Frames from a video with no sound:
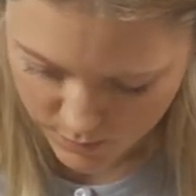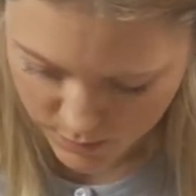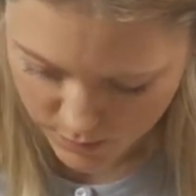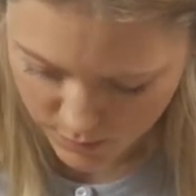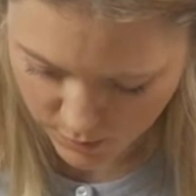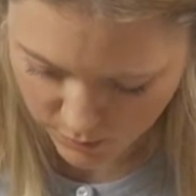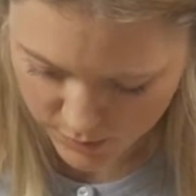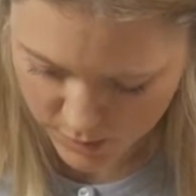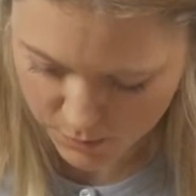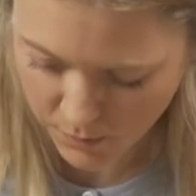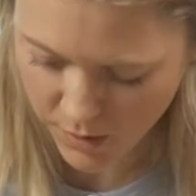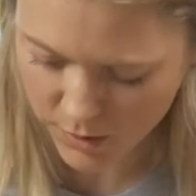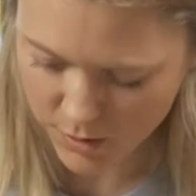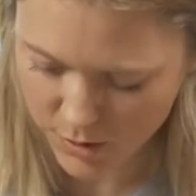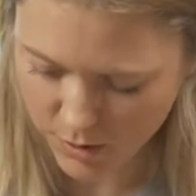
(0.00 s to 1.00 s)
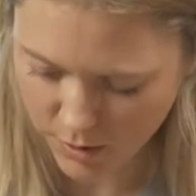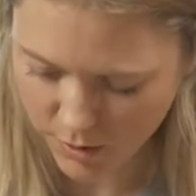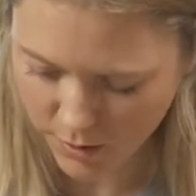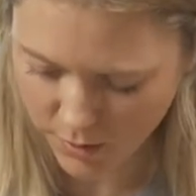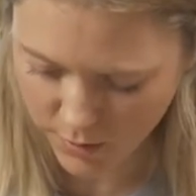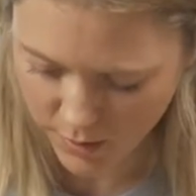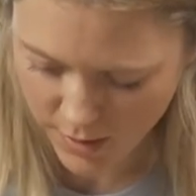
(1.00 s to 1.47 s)
So a small
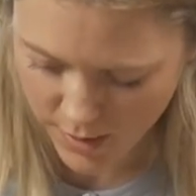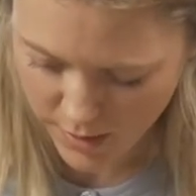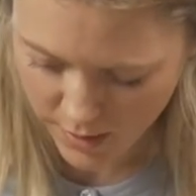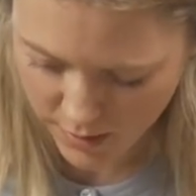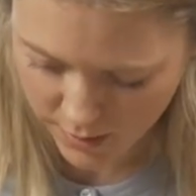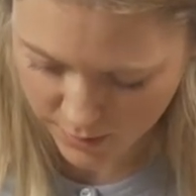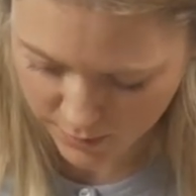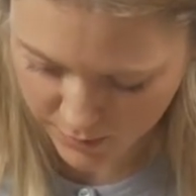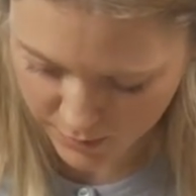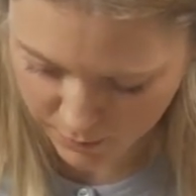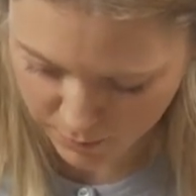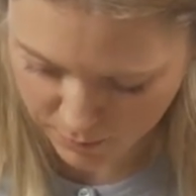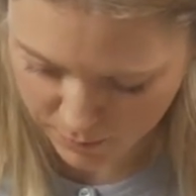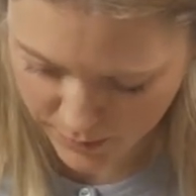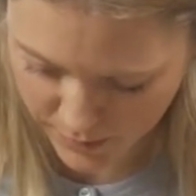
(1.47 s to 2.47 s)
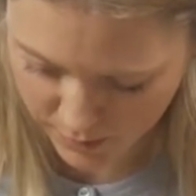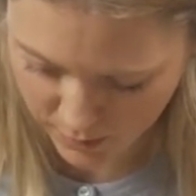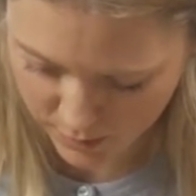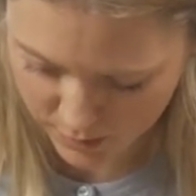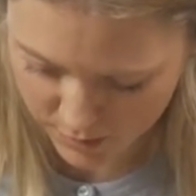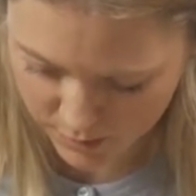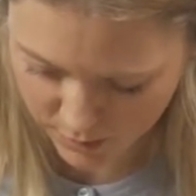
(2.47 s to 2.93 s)
circle and then a
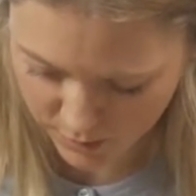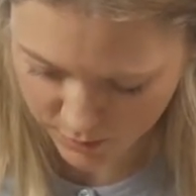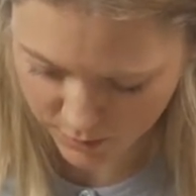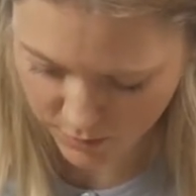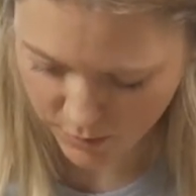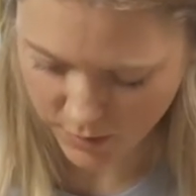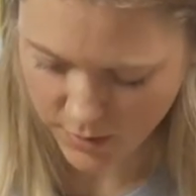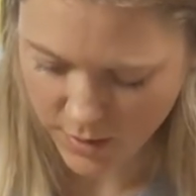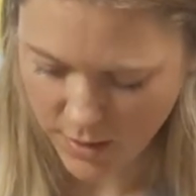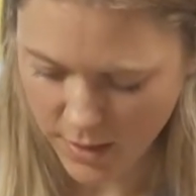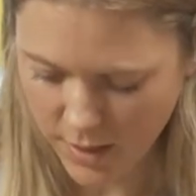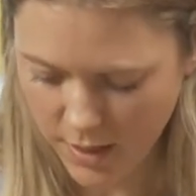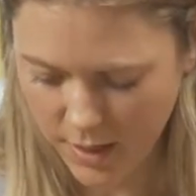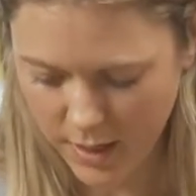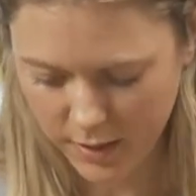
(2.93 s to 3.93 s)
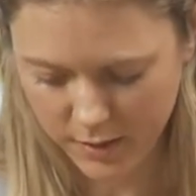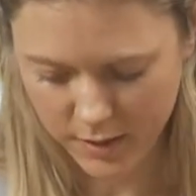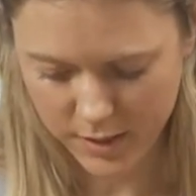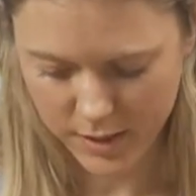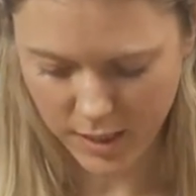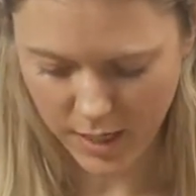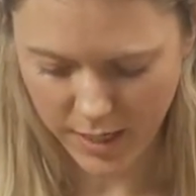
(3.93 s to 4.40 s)
bigger circle at
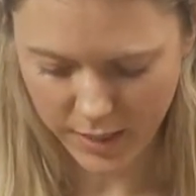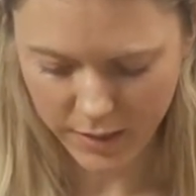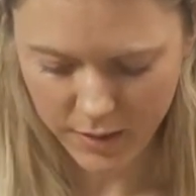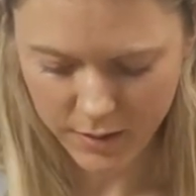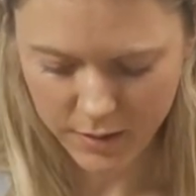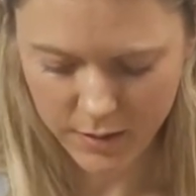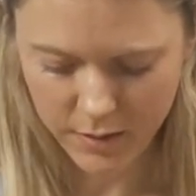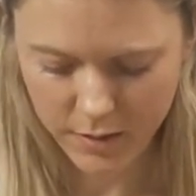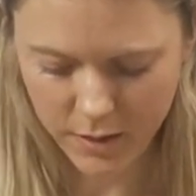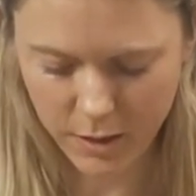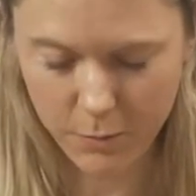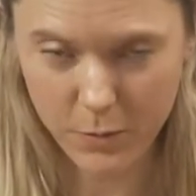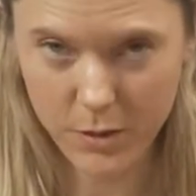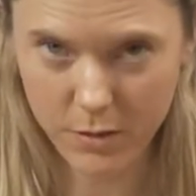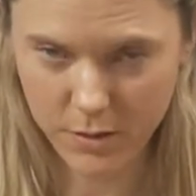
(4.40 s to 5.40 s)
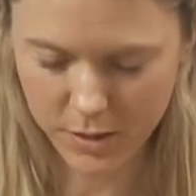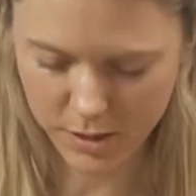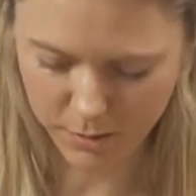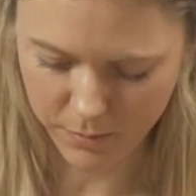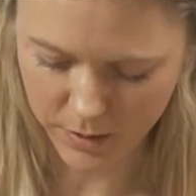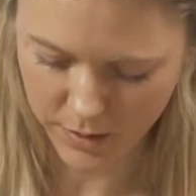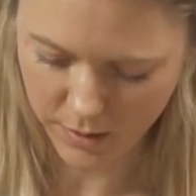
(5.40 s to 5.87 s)
the side. And we'll do the
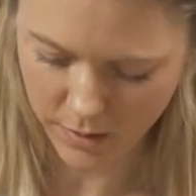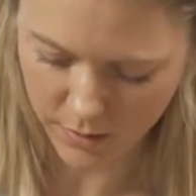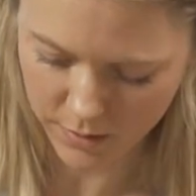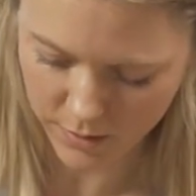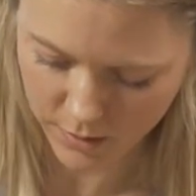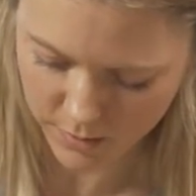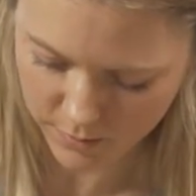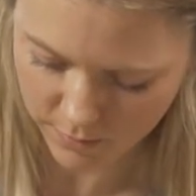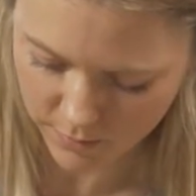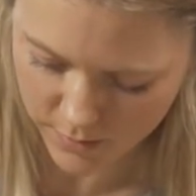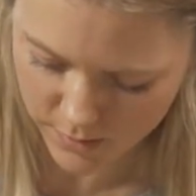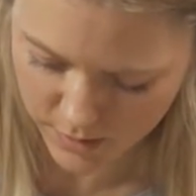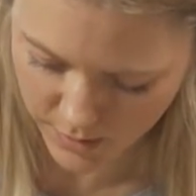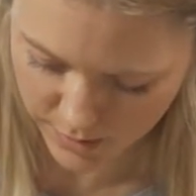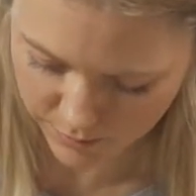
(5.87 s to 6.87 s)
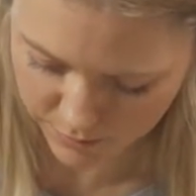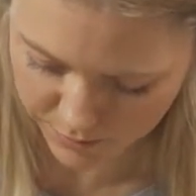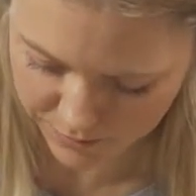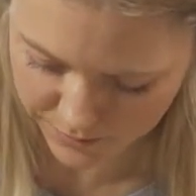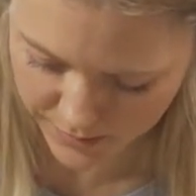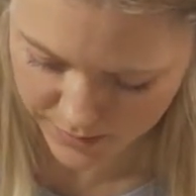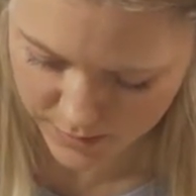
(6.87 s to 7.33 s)
same on the other side of
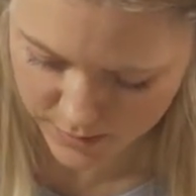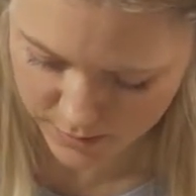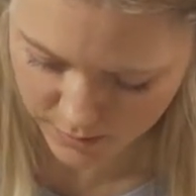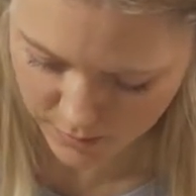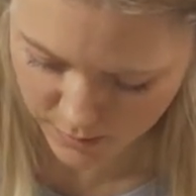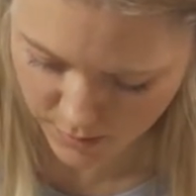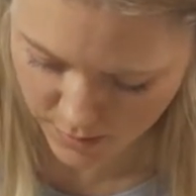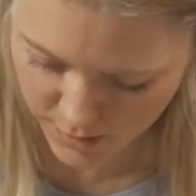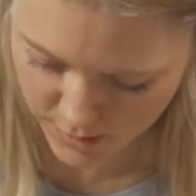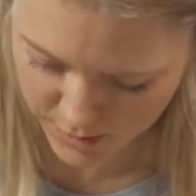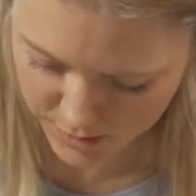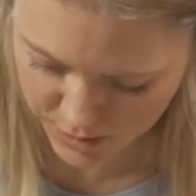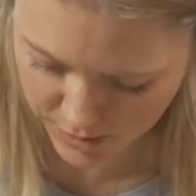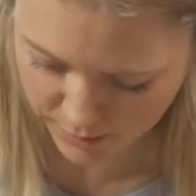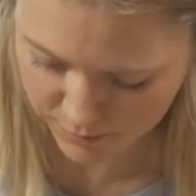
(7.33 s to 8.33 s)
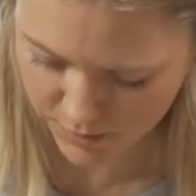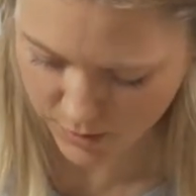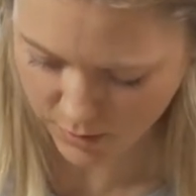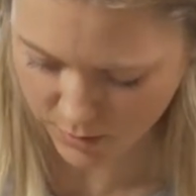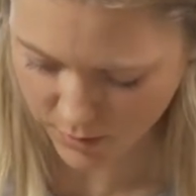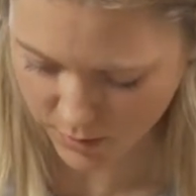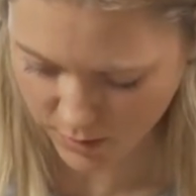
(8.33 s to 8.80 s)
the face. Large half
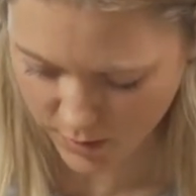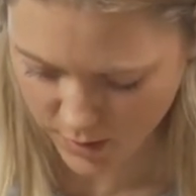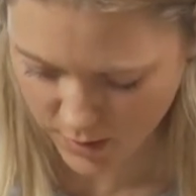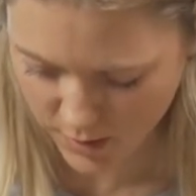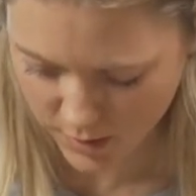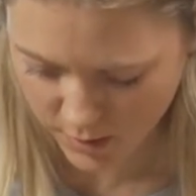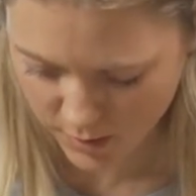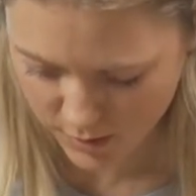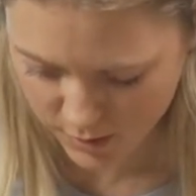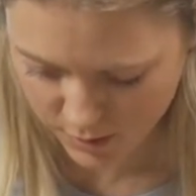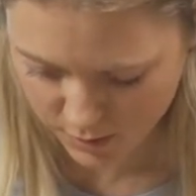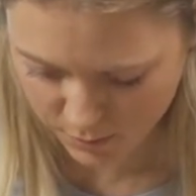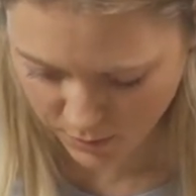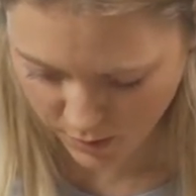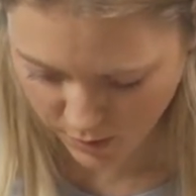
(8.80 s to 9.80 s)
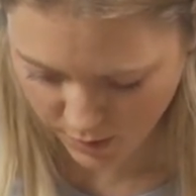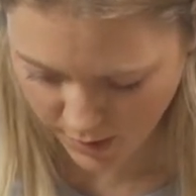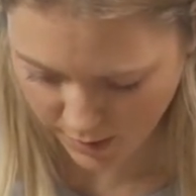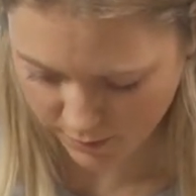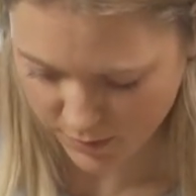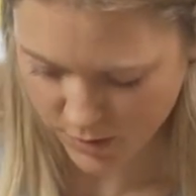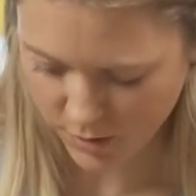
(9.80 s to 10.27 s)
circle, small
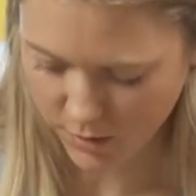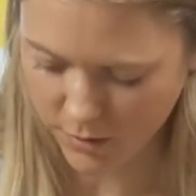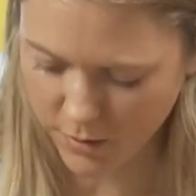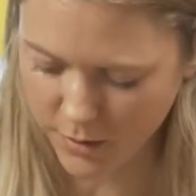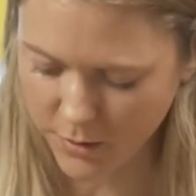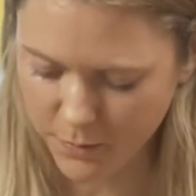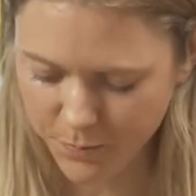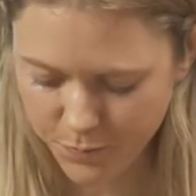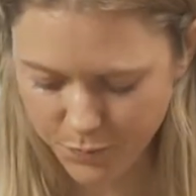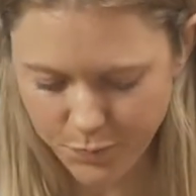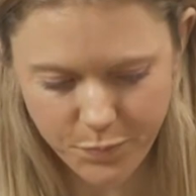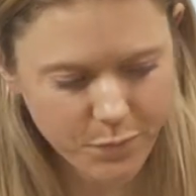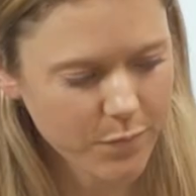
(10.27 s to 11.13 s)
half circle.